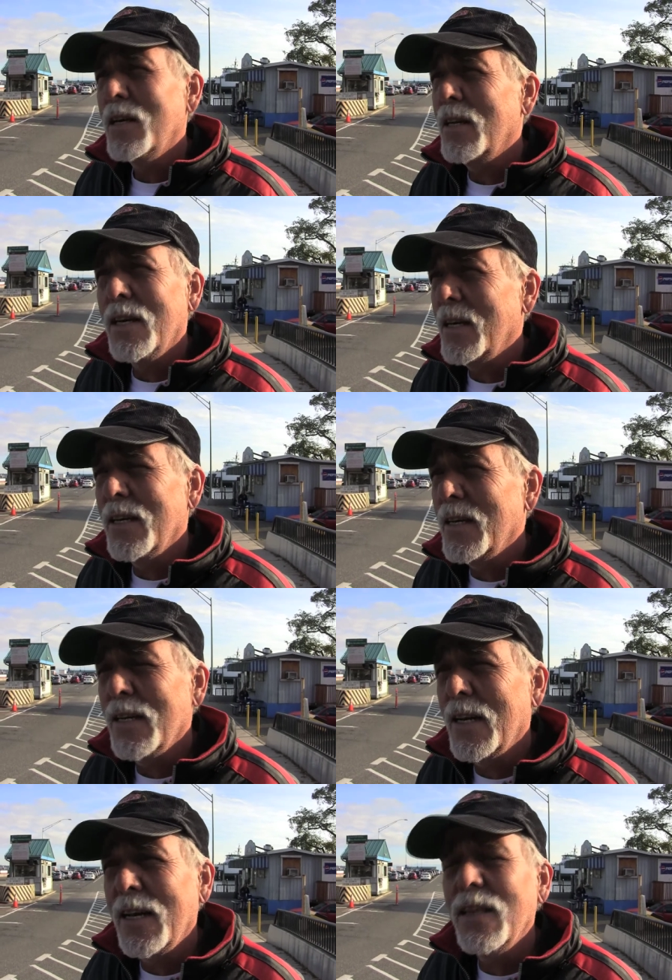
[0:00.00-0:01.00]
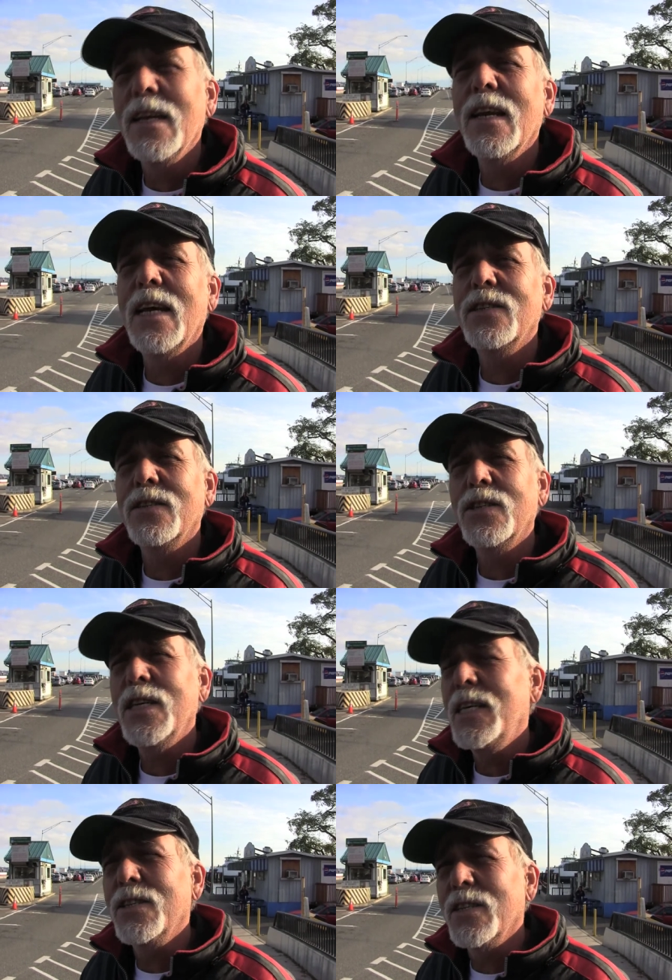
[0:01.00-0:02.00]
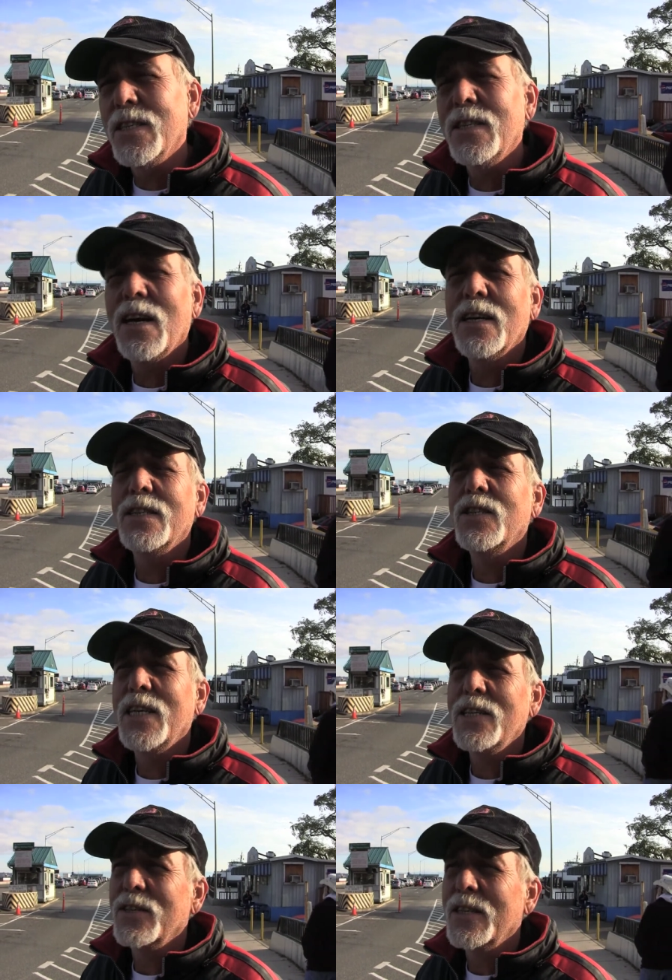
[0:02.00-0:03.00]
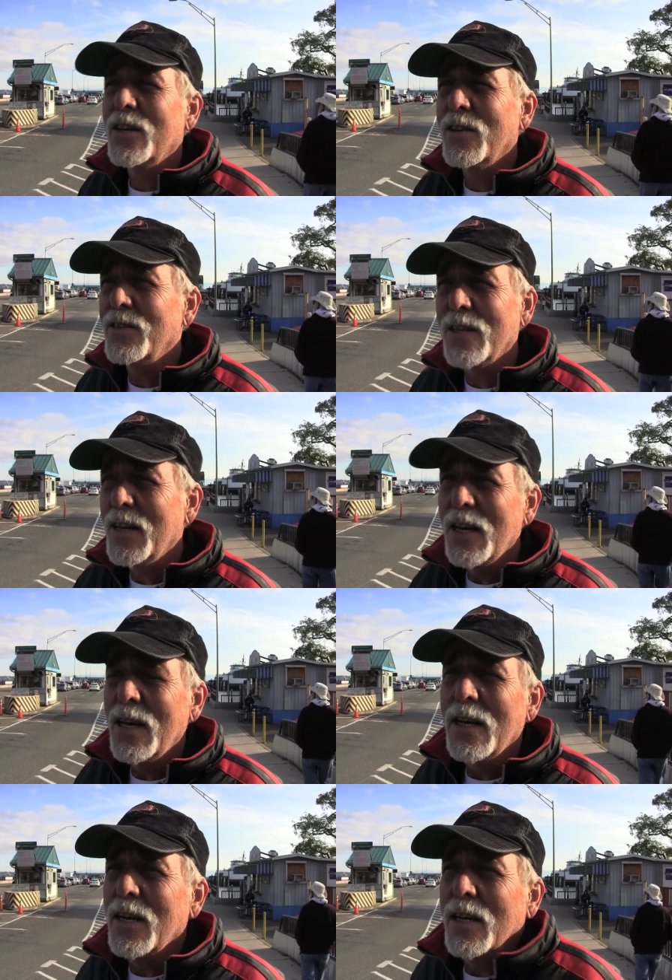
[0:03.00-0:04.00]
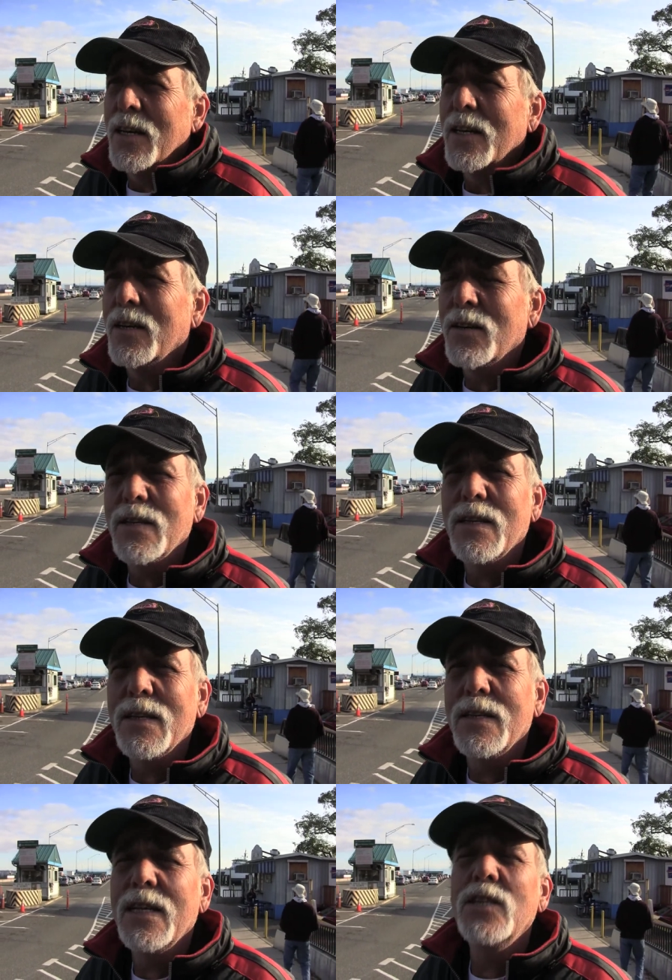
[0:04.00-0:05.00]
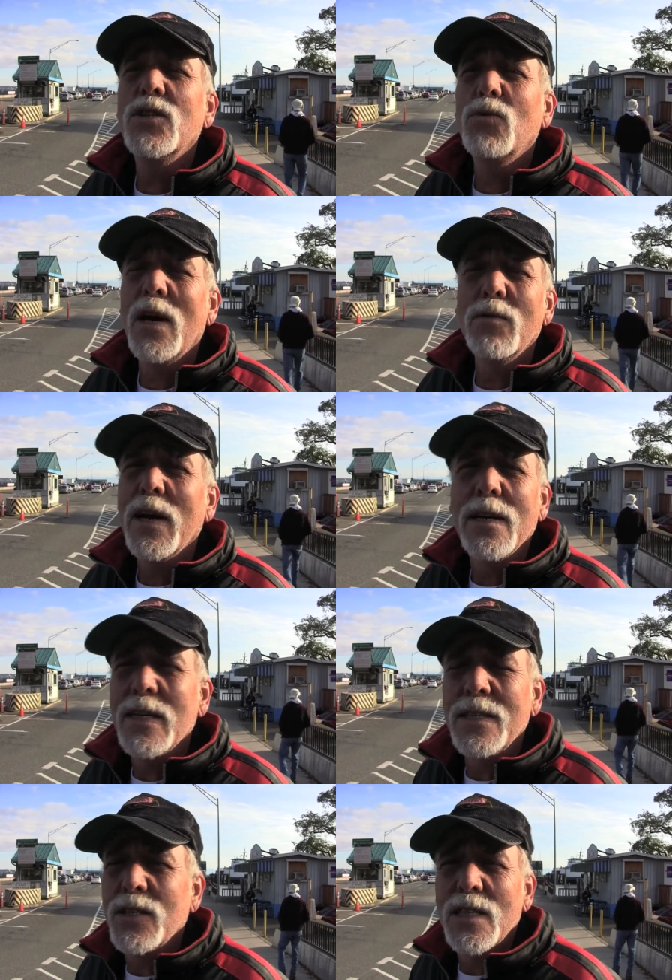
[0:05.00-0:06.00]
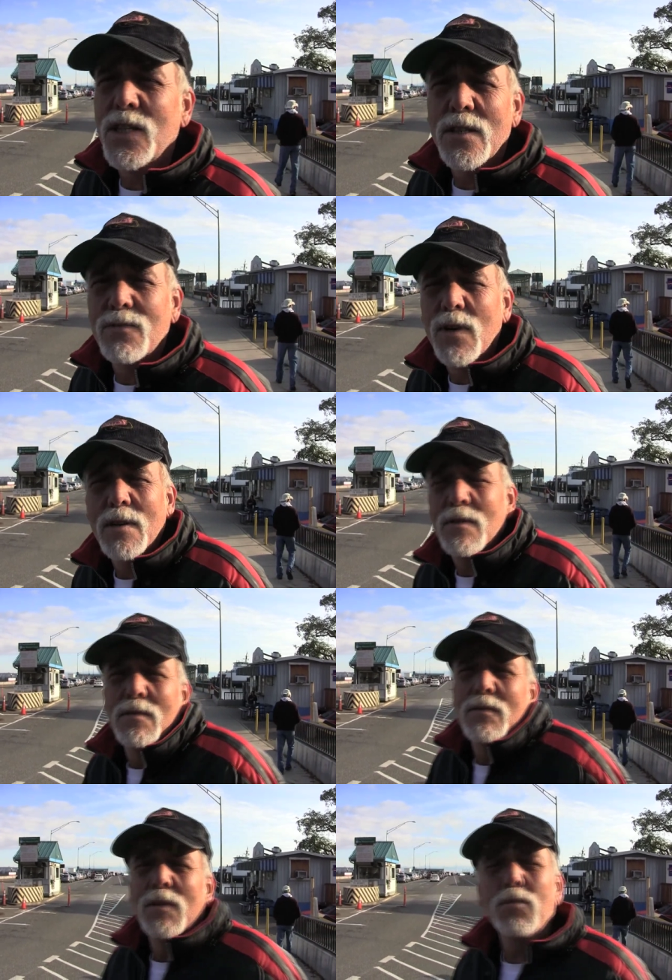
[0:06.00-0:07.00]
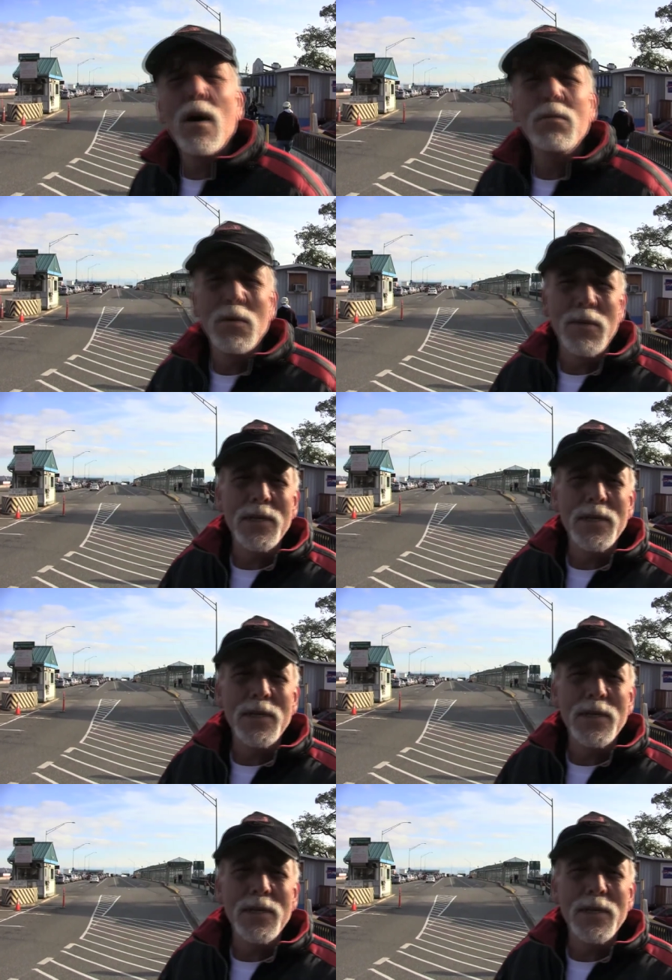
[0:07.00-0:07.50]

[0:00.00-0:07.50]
and, and I think it has to change. And it's not going to change until there's a uh, nationwide recognition of what the problem